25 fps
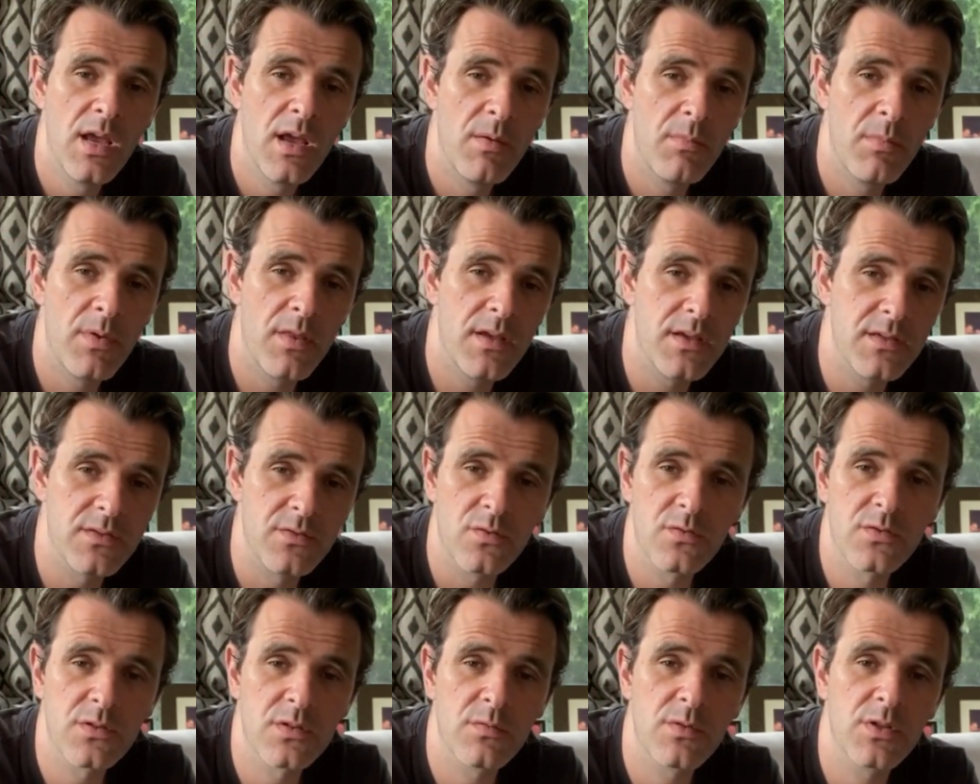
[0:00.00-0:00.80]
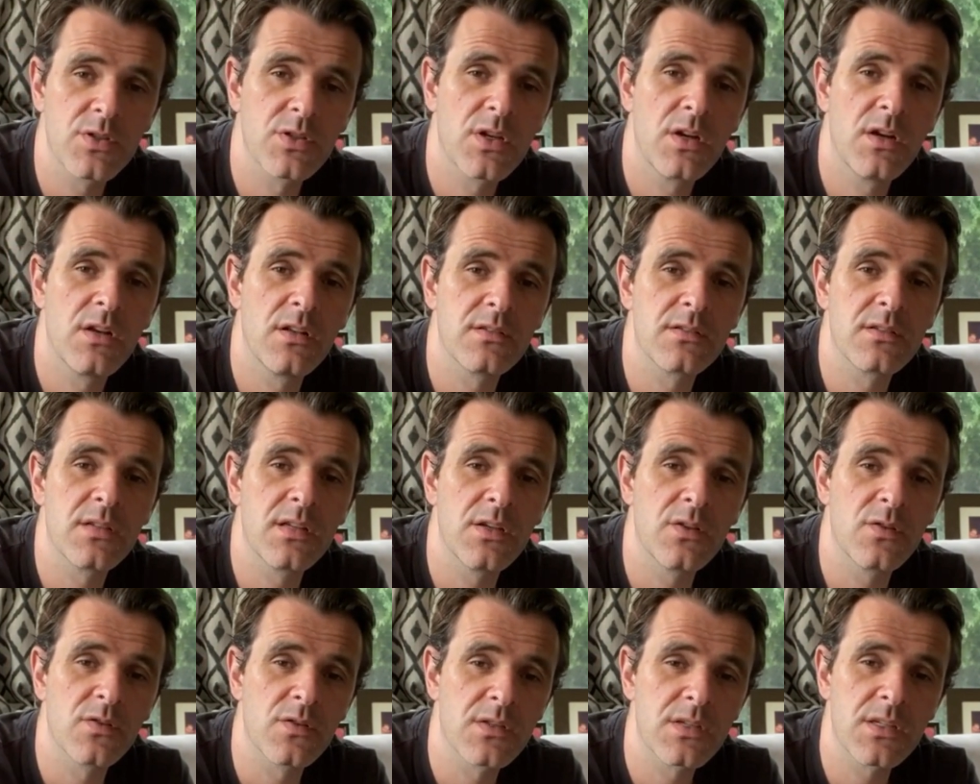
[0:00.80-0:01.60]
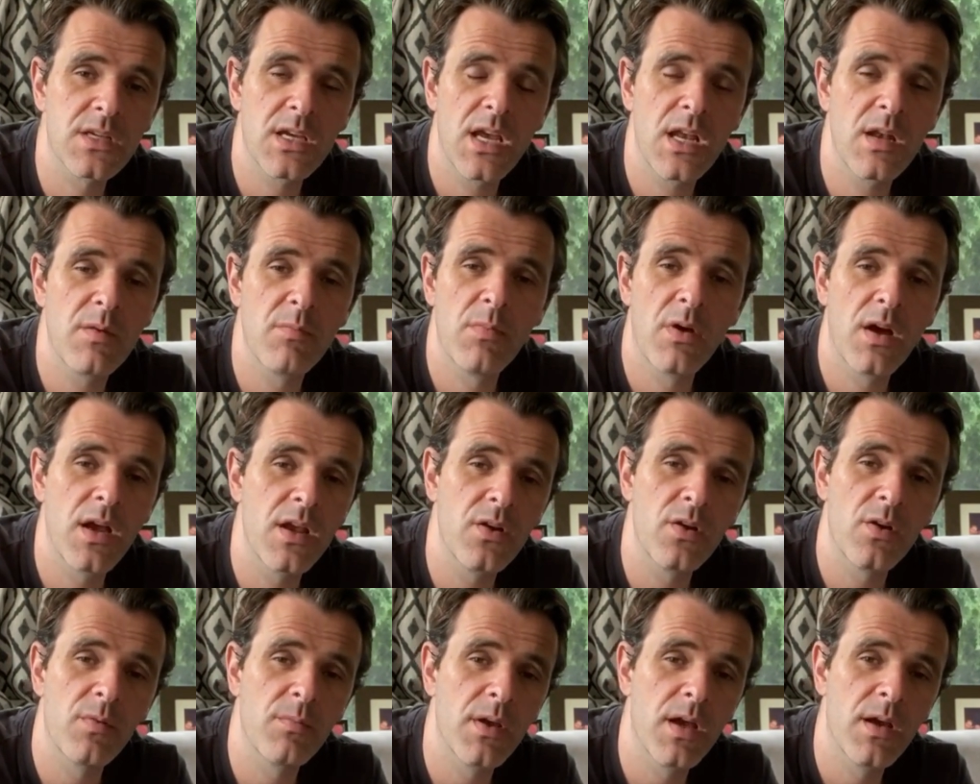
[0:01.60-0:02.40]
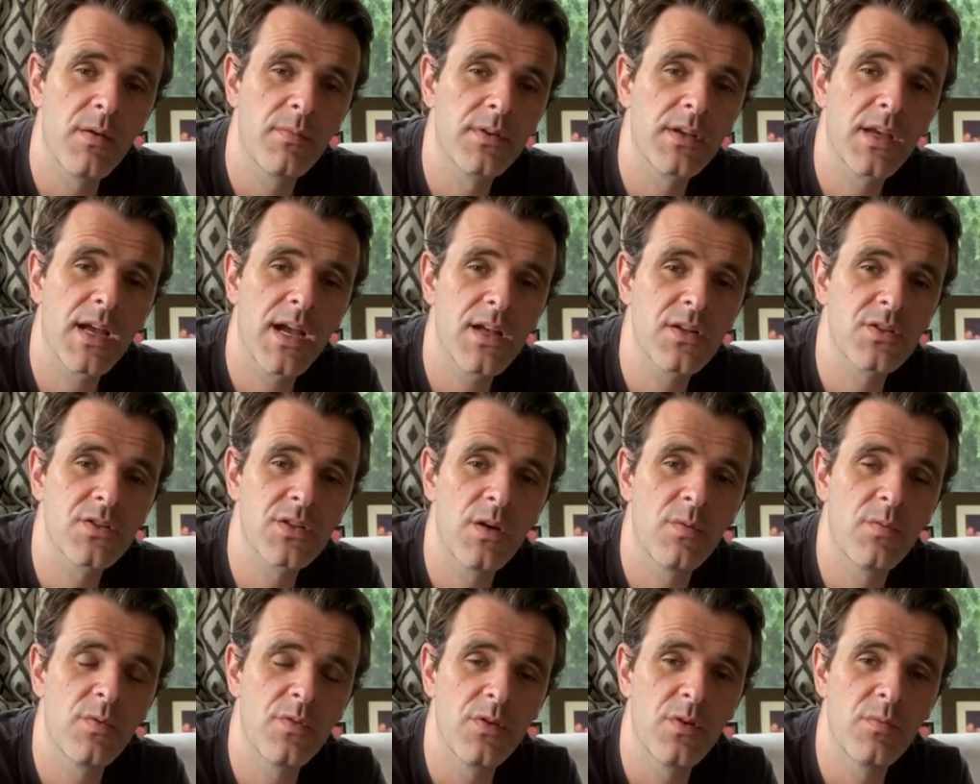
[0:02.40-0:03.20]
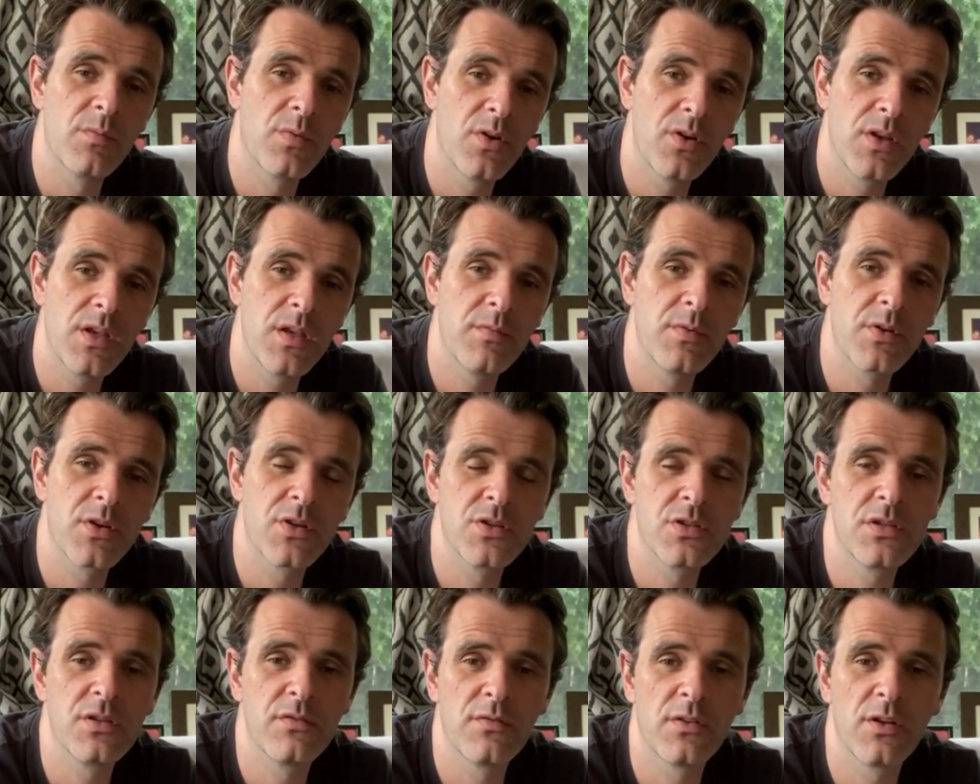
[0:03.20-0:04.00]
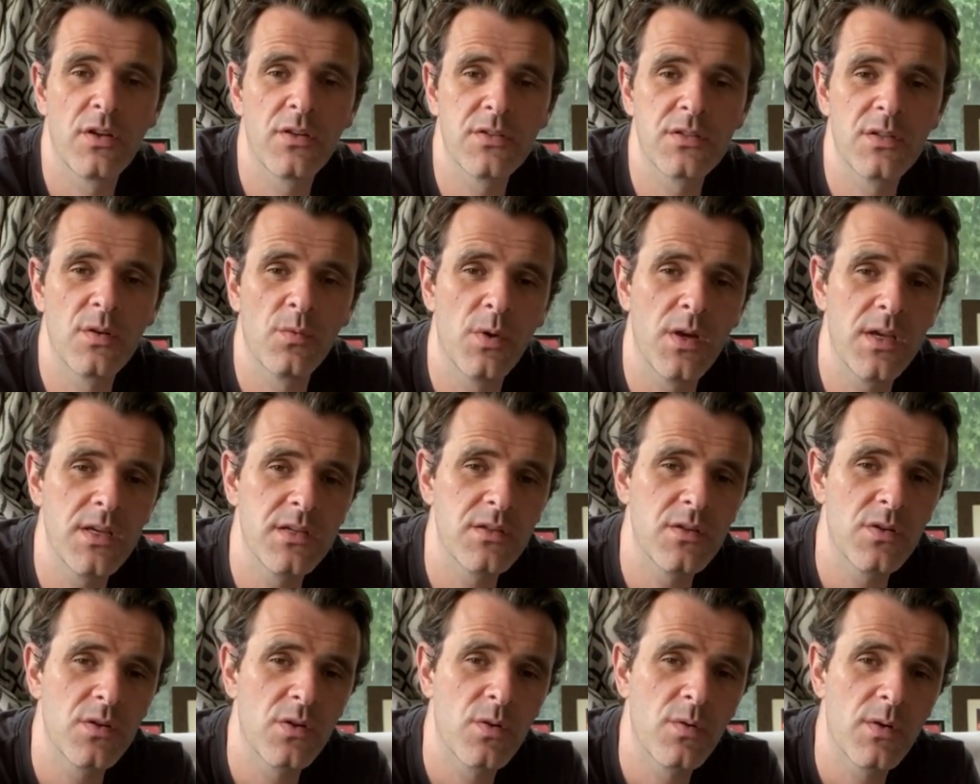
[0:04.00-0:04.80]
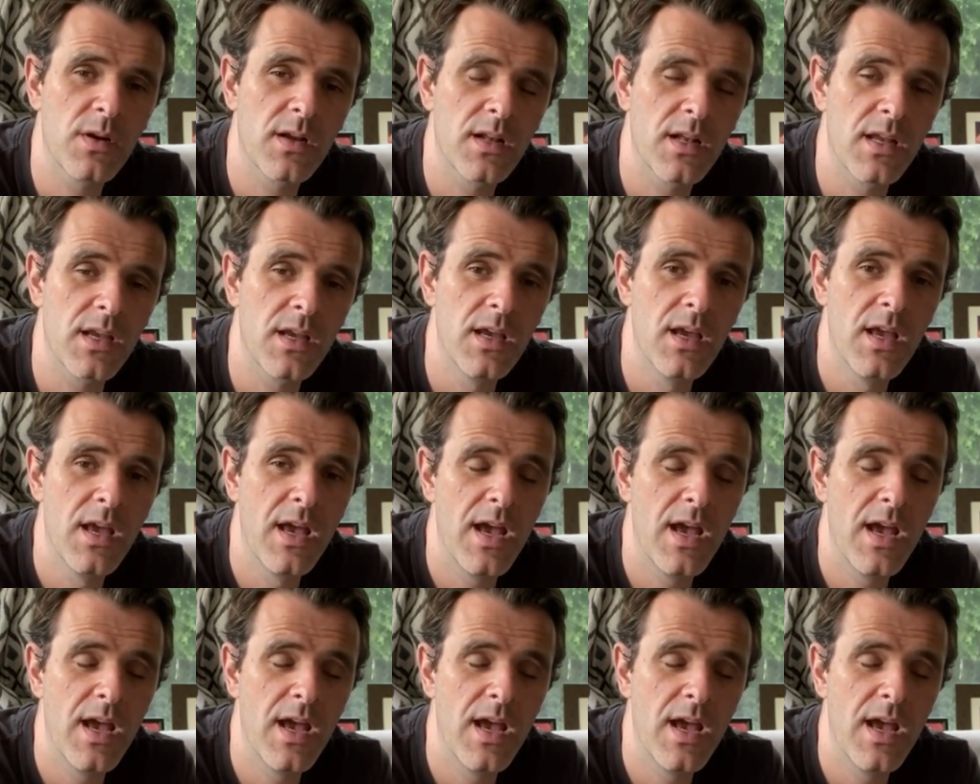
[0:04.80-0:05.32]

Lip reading: but there's also a chance that your skin might not be able to catch up with your body because you've lost the weight too quickly.